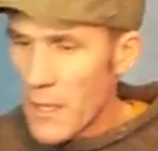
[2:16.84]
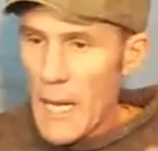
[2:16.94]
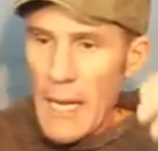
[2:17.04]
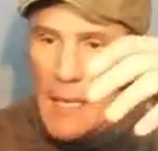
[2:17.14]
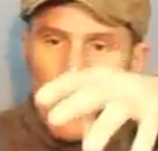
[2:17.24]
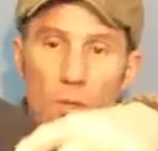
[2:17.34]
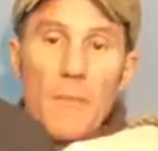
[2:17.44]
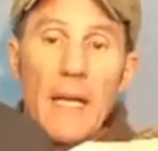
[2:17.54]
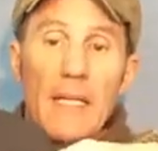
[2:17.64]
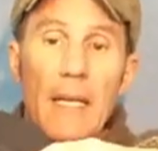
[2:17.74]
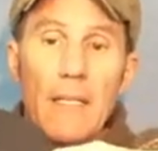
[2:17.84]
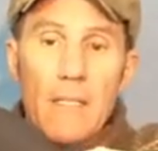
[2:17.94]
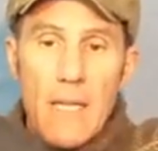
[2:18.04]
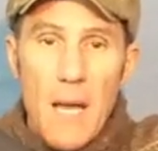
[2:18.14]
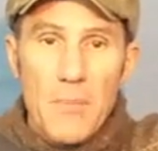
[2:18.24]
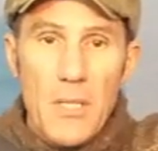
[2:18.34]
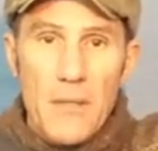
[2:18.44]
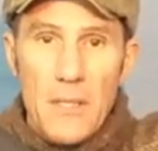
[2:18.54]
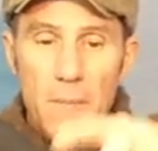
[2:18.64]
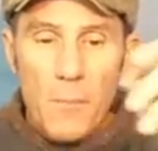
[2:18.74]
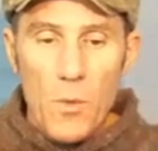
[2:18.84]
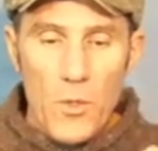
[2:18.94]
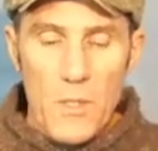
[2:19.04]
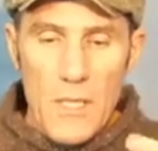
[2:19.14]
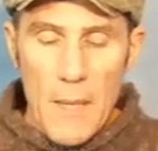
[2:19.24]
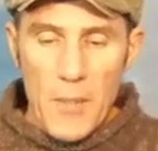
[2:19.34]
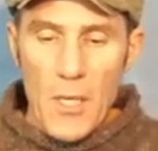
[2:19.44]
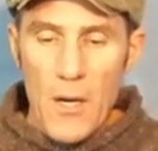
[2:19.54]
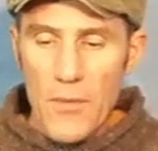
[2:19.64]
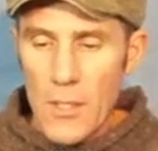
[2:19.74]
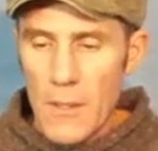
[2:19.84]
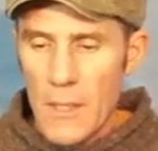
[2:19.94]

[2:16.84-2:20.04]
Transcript: I had little magnetic snaps on there, which would snap the cover.